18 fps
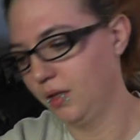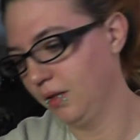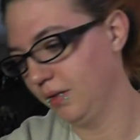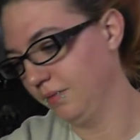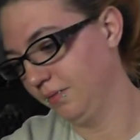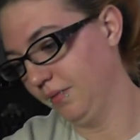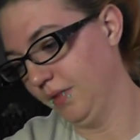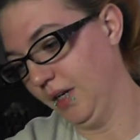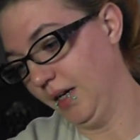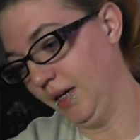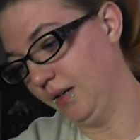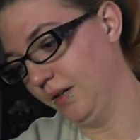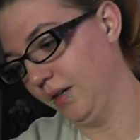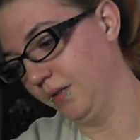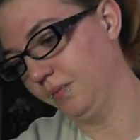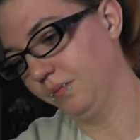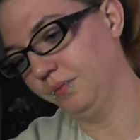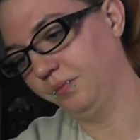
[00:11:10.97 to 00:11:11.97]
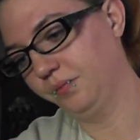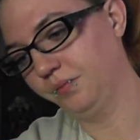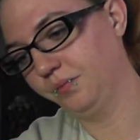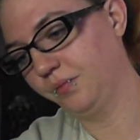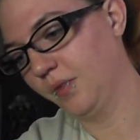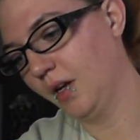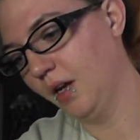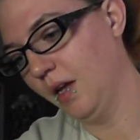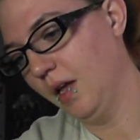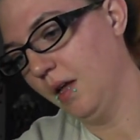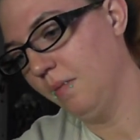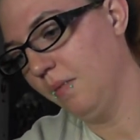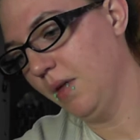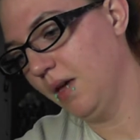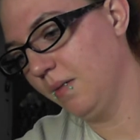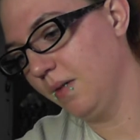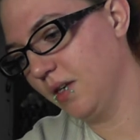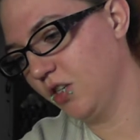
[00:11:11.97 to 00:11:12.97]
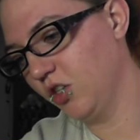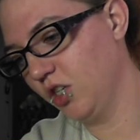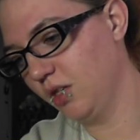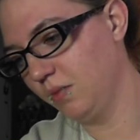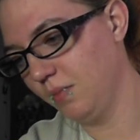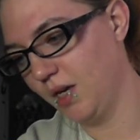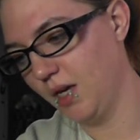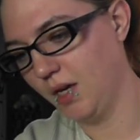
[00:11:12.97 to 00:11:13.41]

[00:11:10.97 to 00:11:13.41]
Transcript: I don't know. Maybe it's just me.